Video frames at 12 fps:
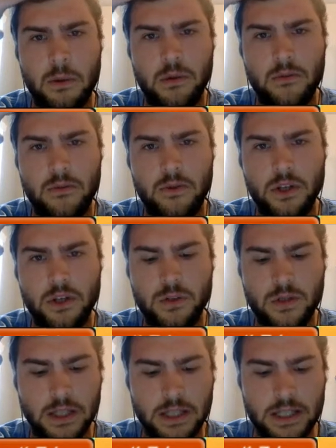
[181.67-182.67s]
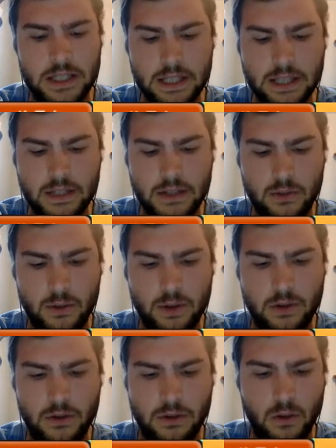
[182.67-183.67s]
for you to lead
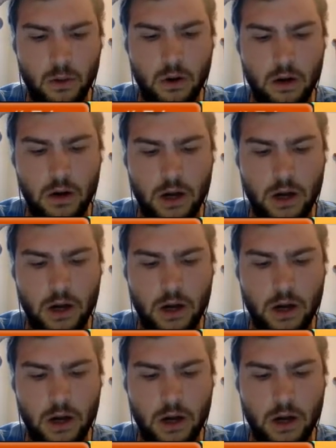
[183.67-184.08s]
with your